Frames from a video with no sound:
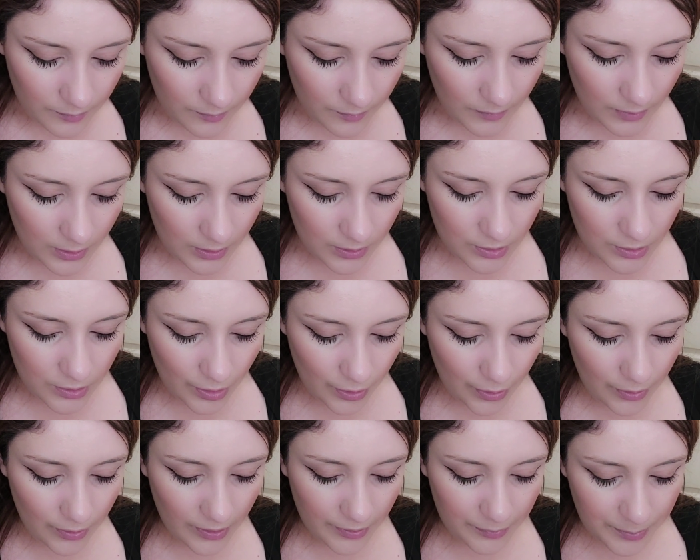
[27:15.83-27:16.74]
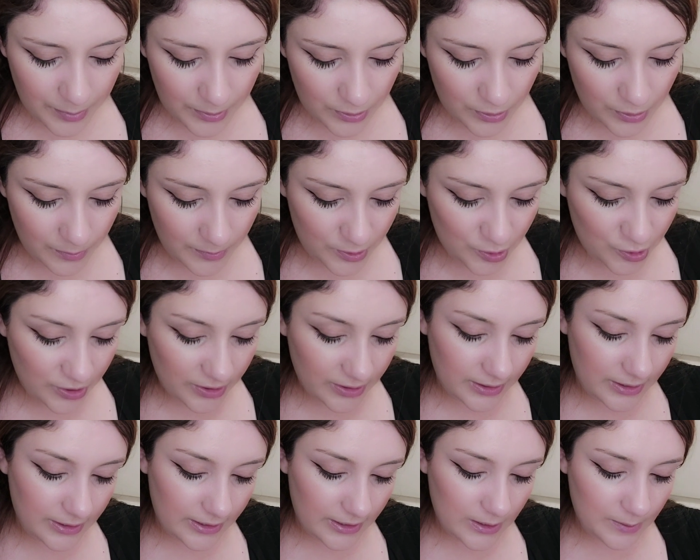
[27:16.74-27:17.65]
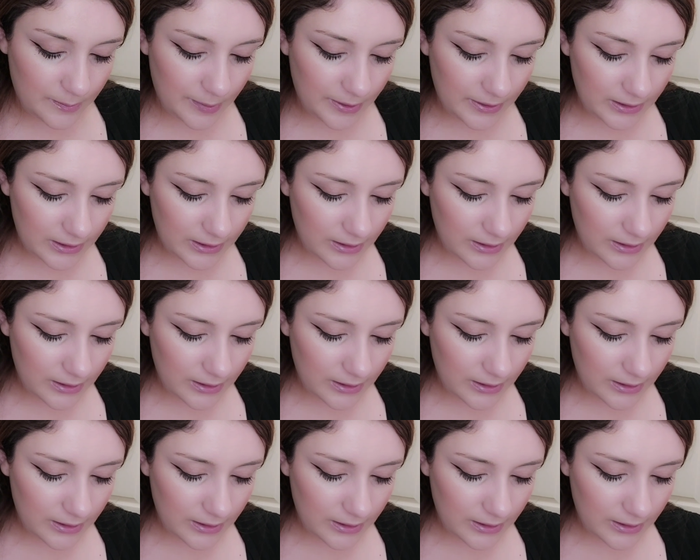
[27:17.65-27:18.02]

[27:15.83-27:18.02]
So I've put too much chicken in this bun.